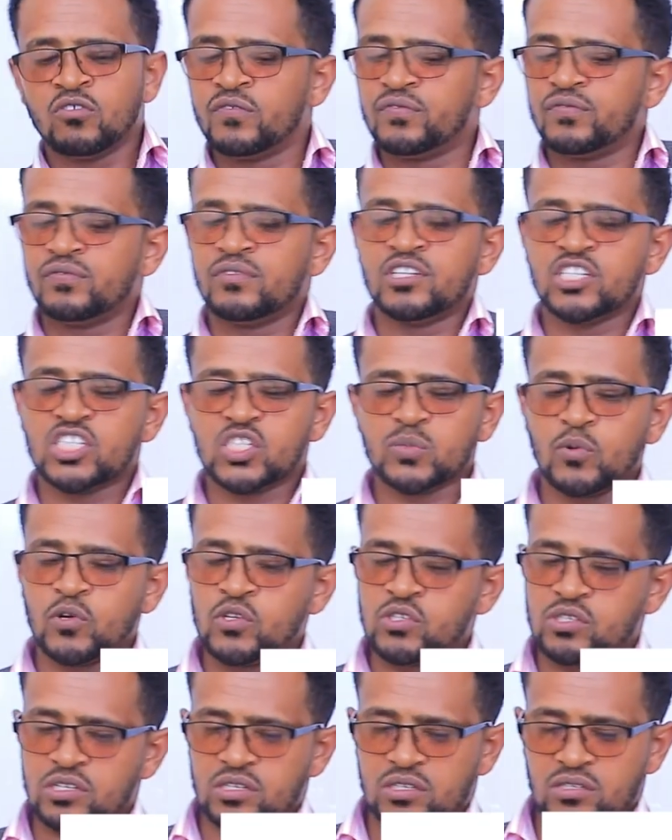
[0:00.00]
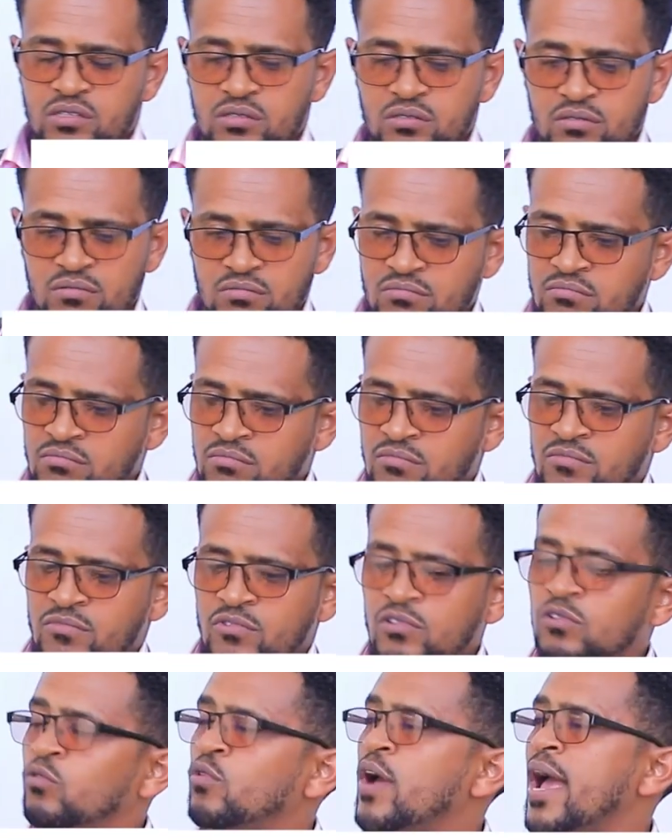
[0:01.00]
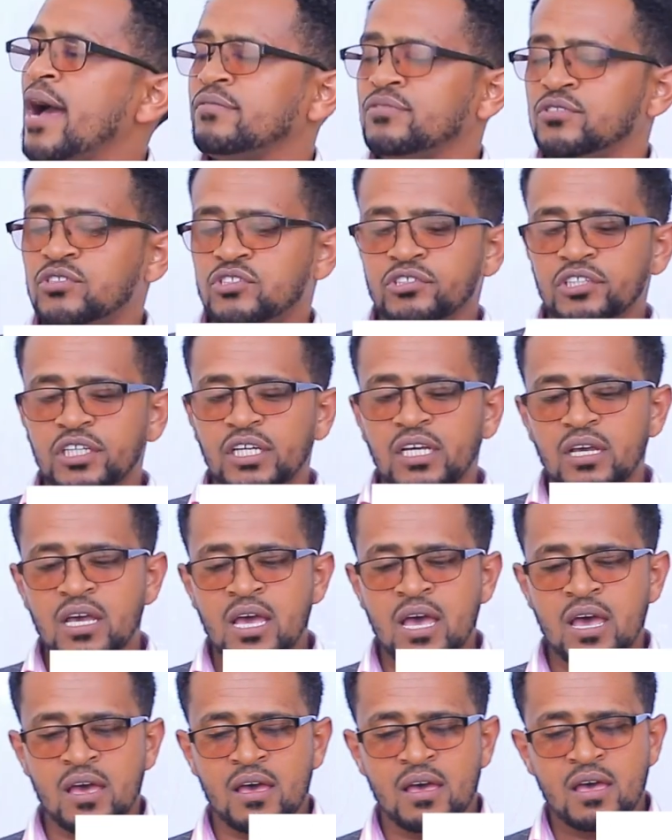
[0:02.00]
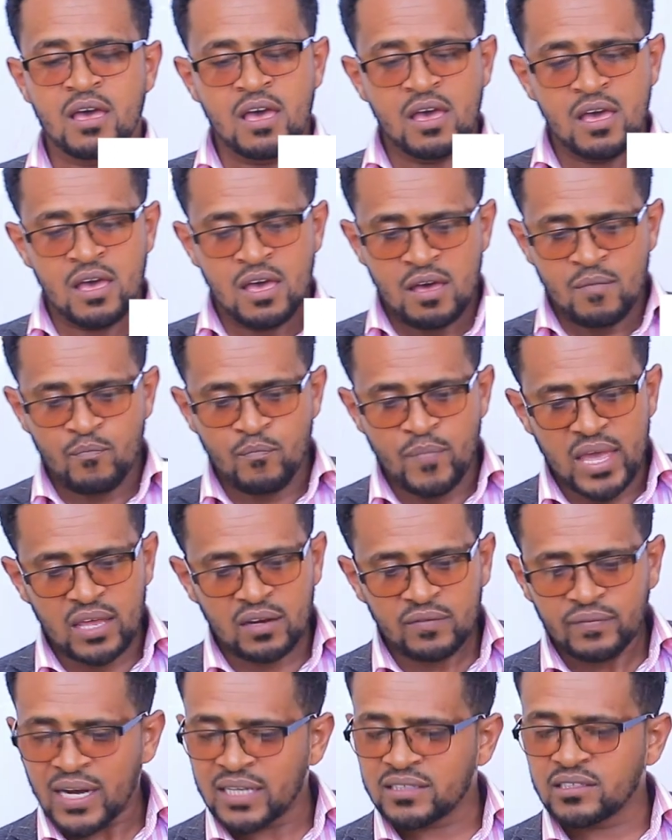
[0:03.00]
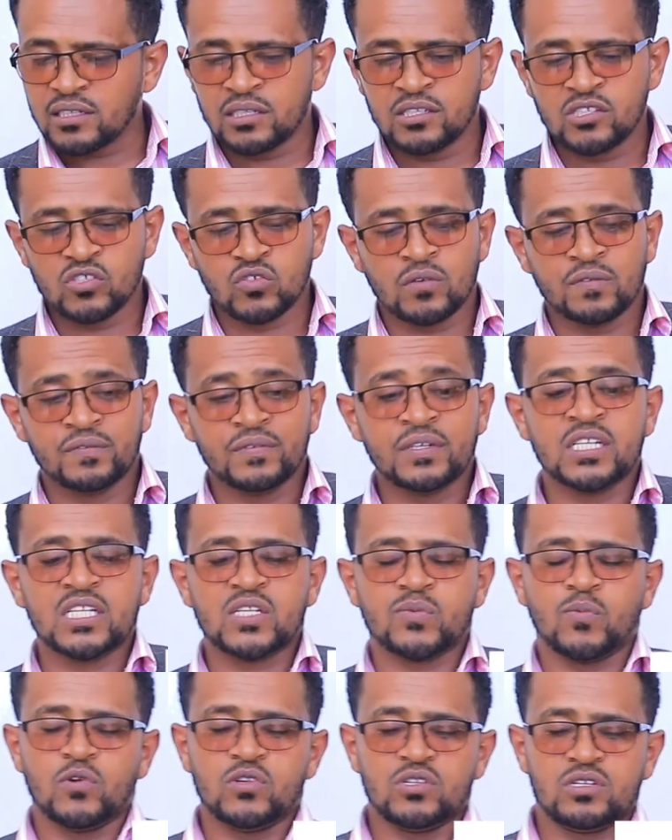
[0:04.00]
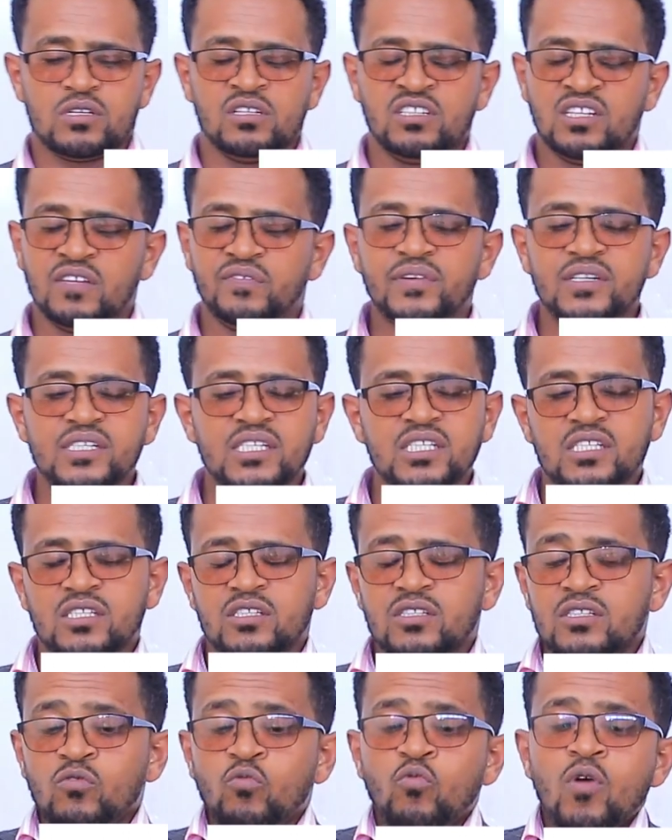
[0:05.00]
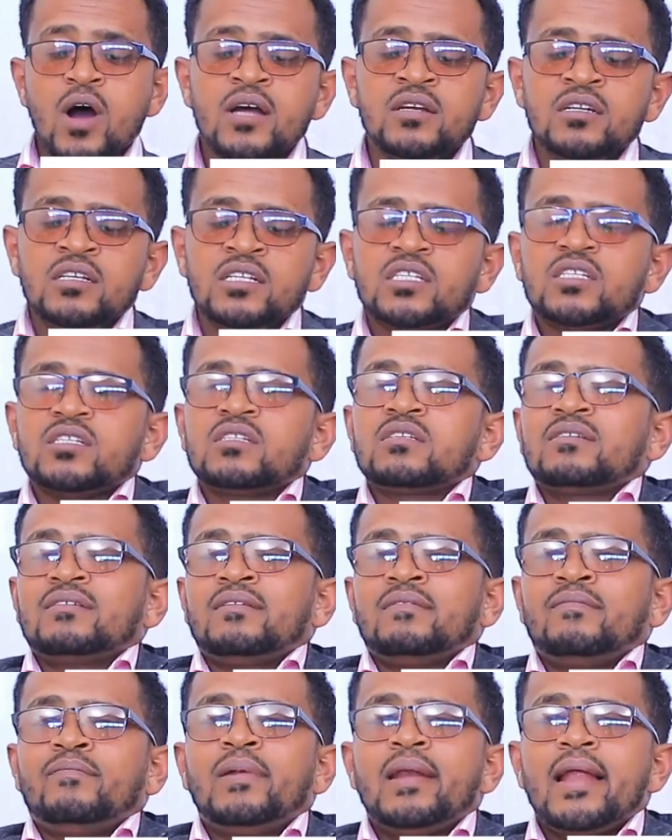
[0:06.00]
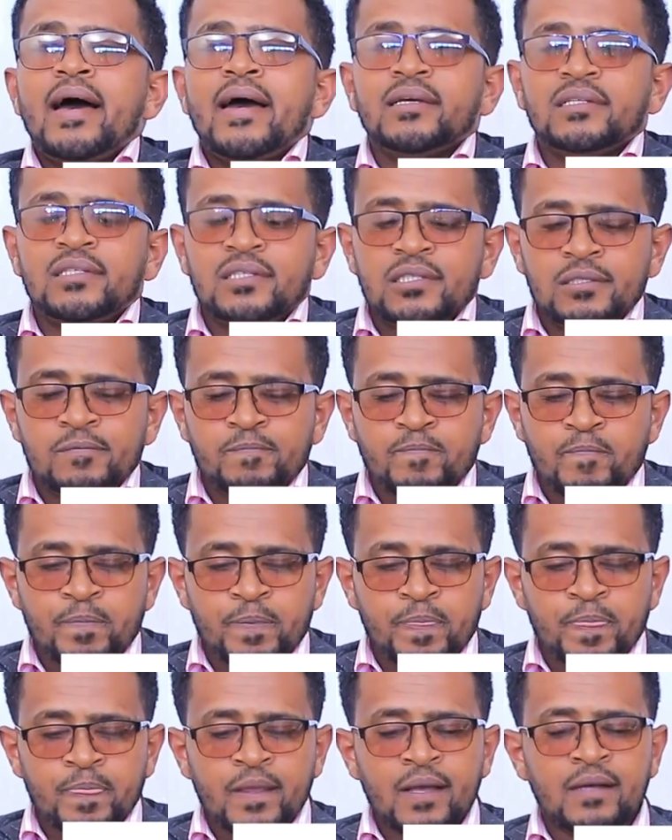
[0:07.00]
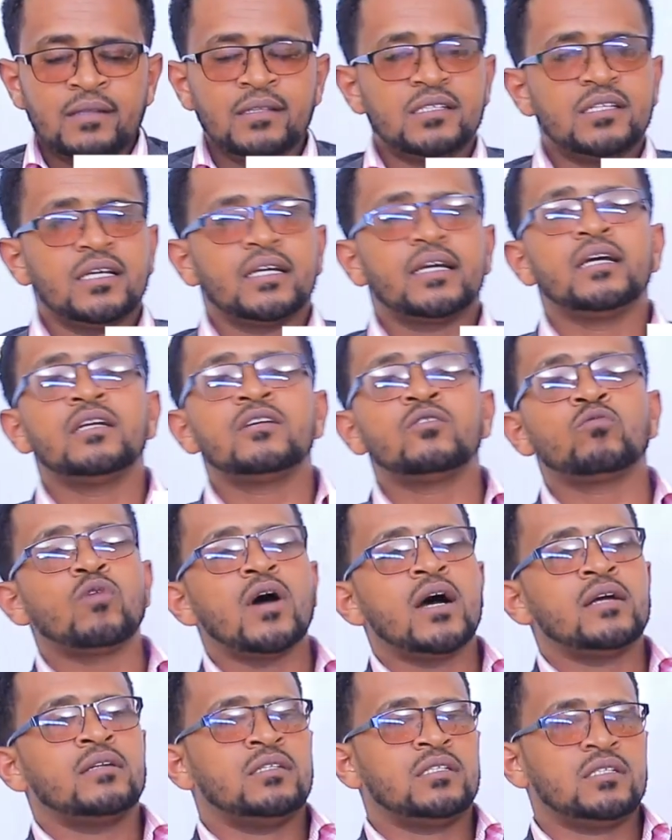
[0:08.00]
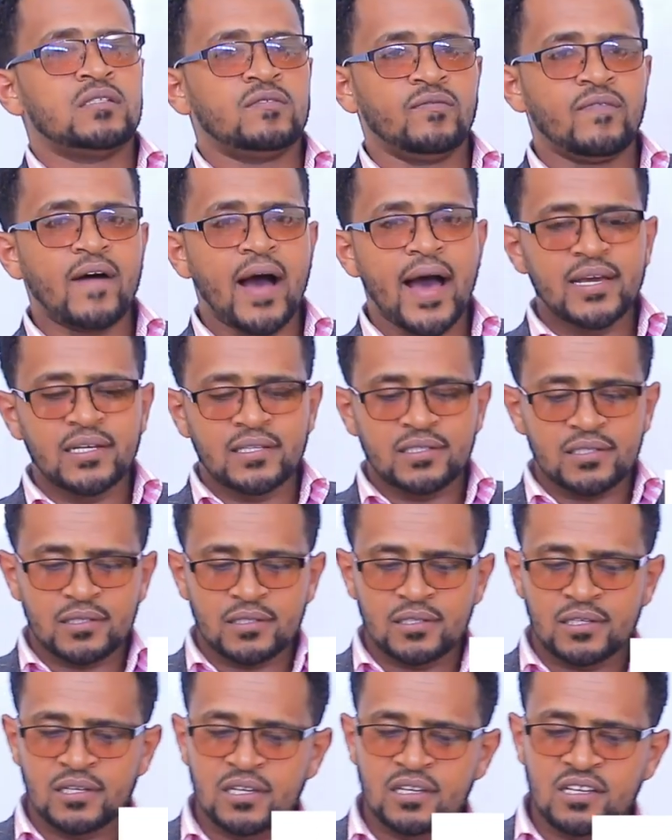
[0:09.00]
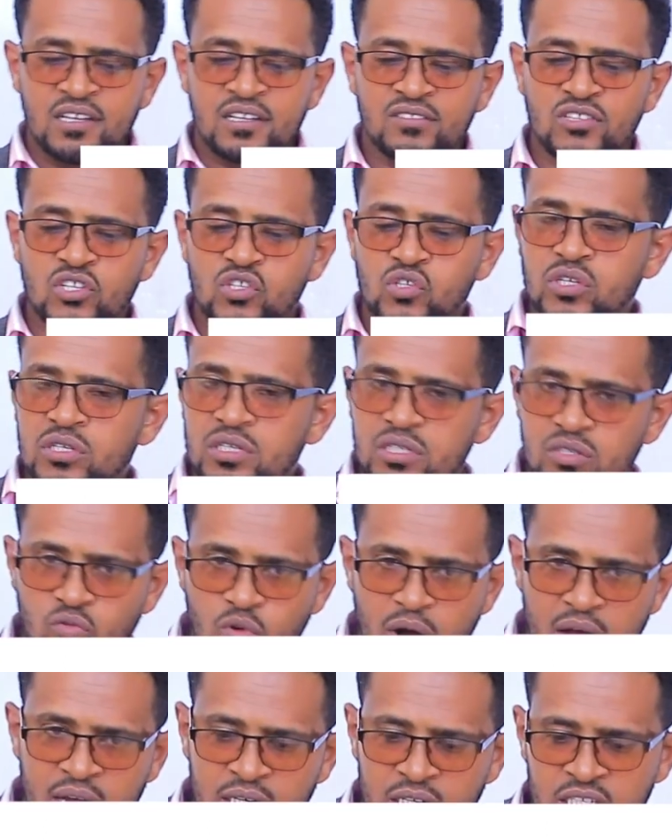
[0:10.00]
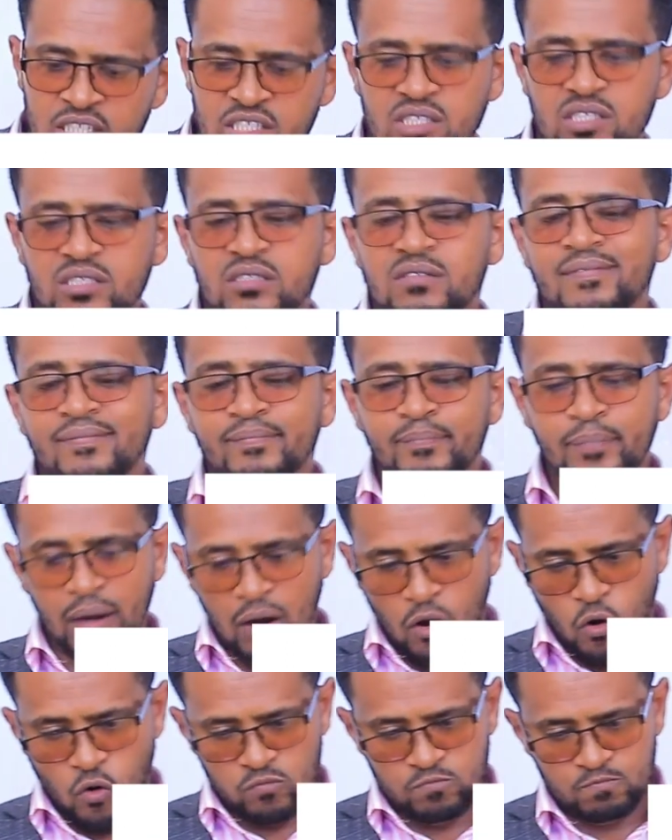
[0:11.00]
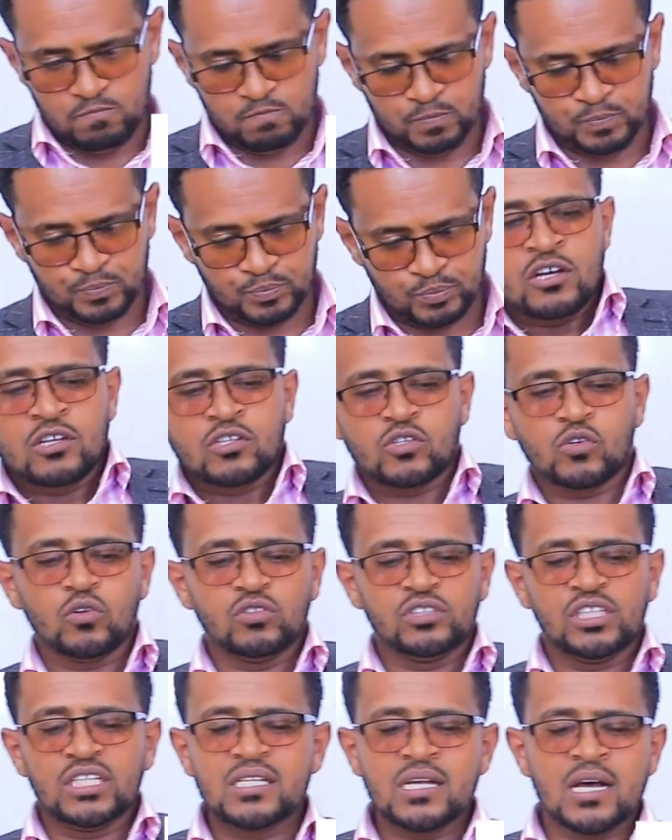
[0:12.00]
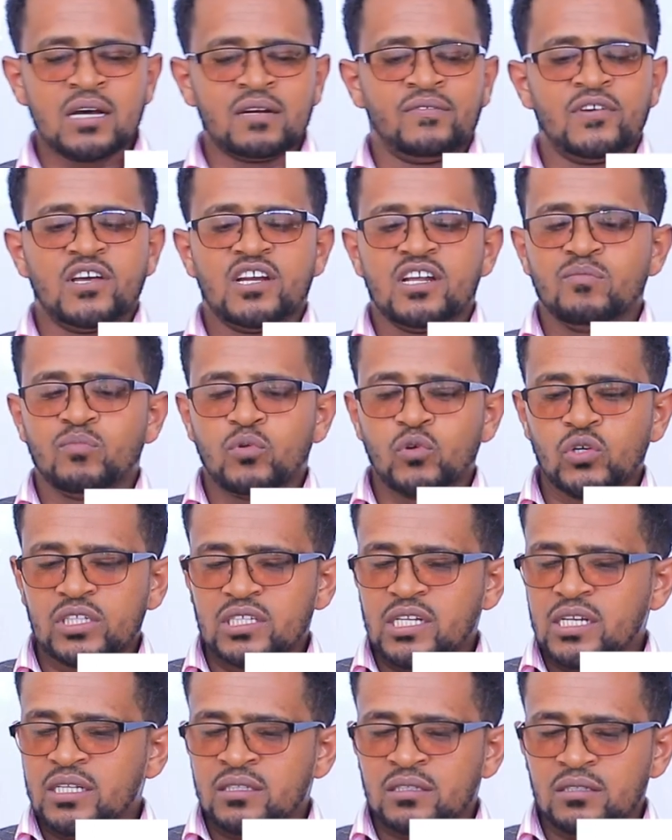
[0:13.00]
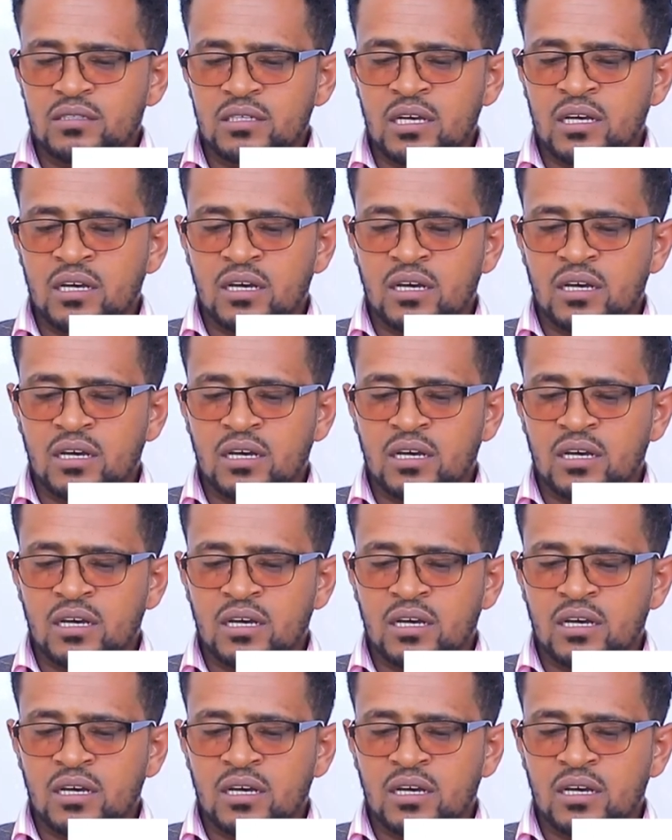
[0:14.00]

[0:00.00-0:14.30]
of responses. We have three main patterns of response. The first one is flight. The second one is fight. The third one is plow. So these are very important